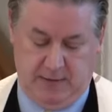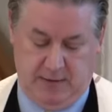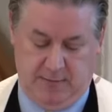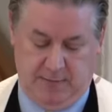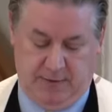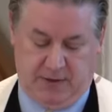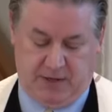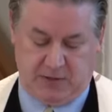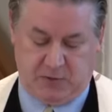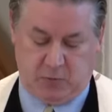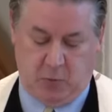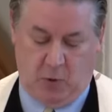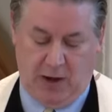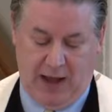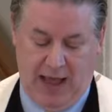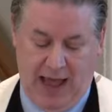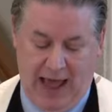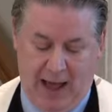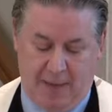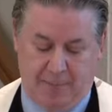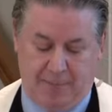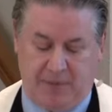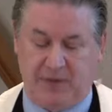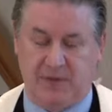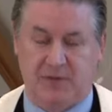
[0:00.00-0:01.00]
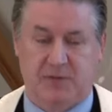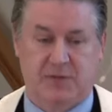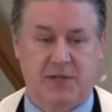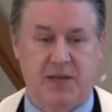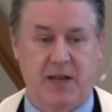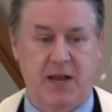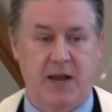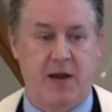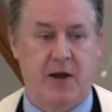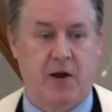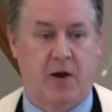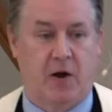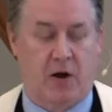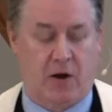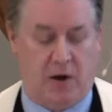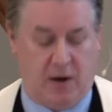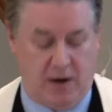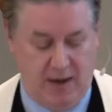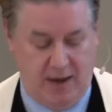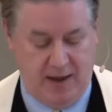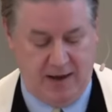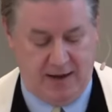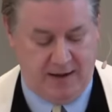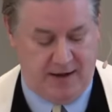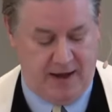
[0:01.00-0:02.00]
Because what happens here
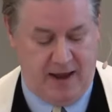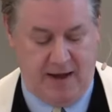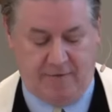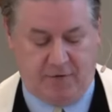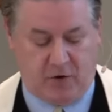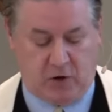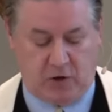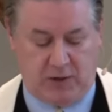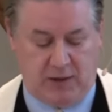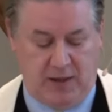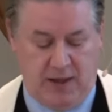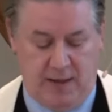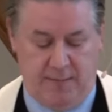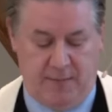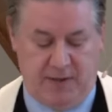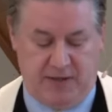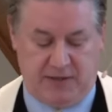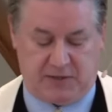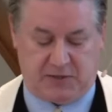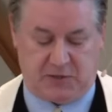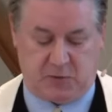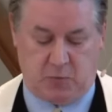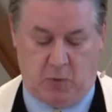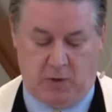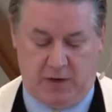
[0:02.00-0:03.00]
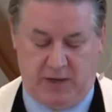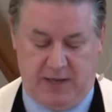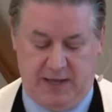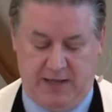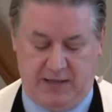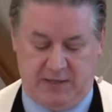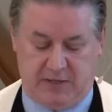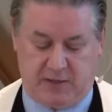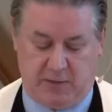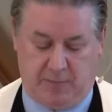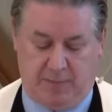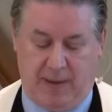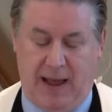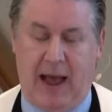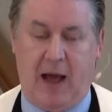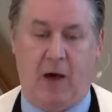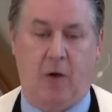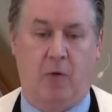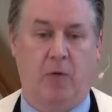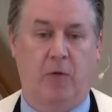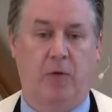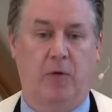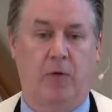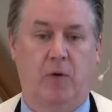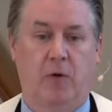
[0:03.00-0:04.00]
never limits what he's
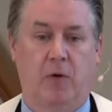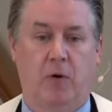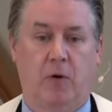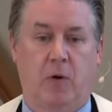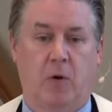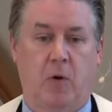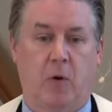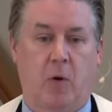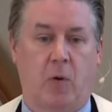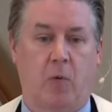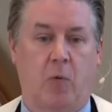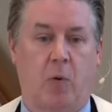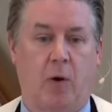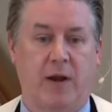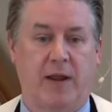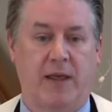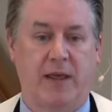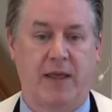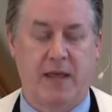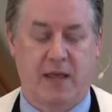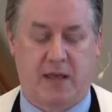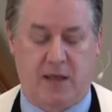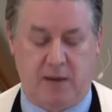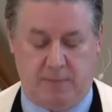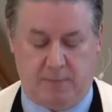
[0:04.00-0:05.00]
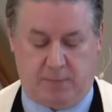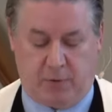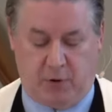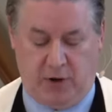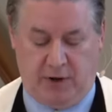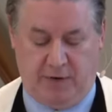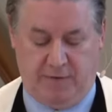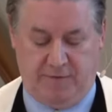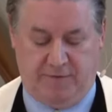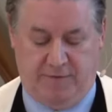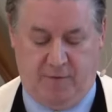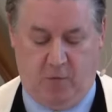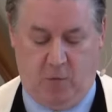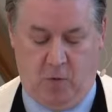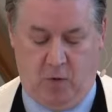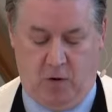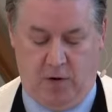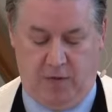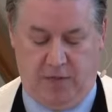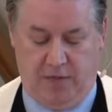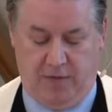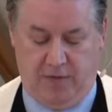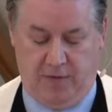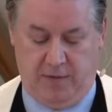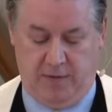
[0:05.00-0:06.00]
about or what he can bring
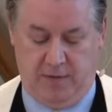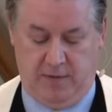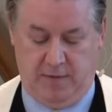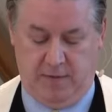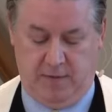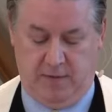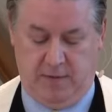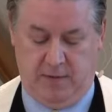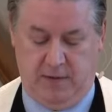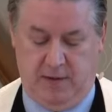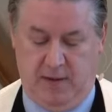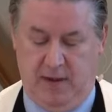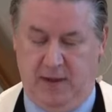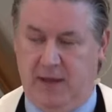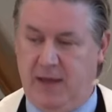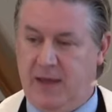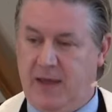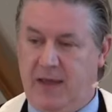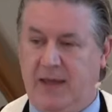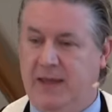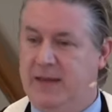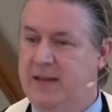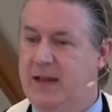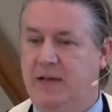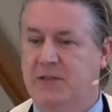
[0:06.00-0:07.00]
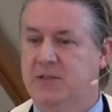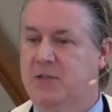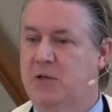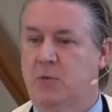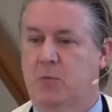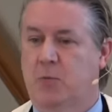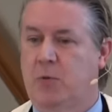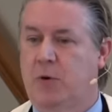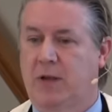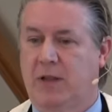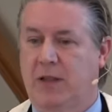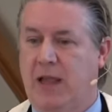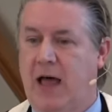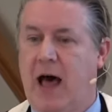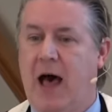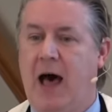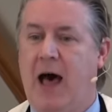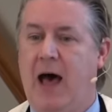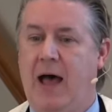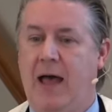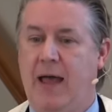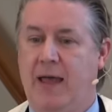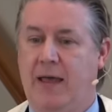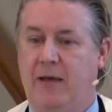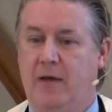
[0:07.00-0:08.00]
forth. He doesn't
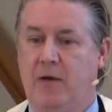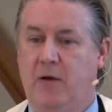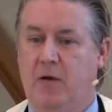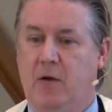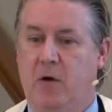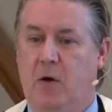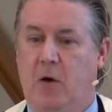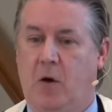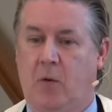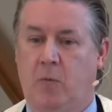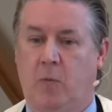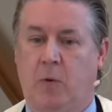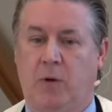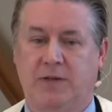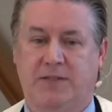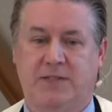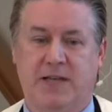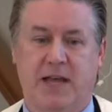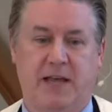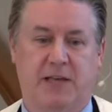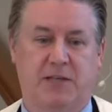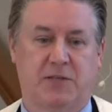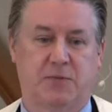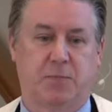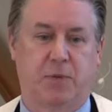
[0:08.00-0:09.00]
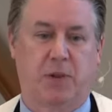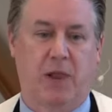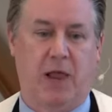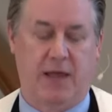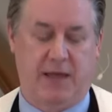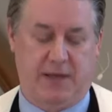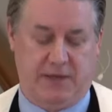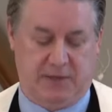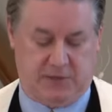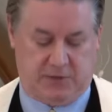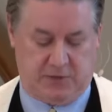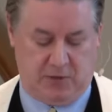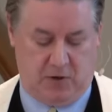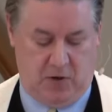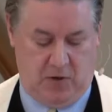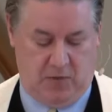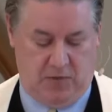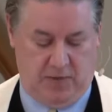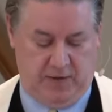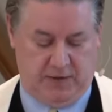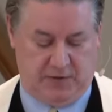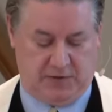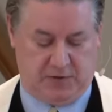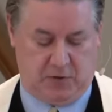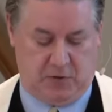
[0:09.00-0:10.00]
rely on what takes place
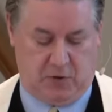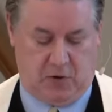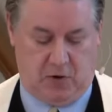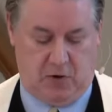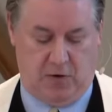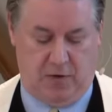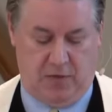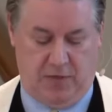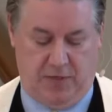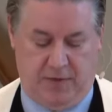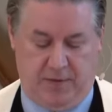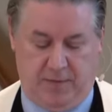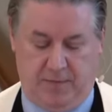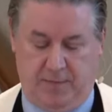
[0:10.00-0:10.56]
on this earth.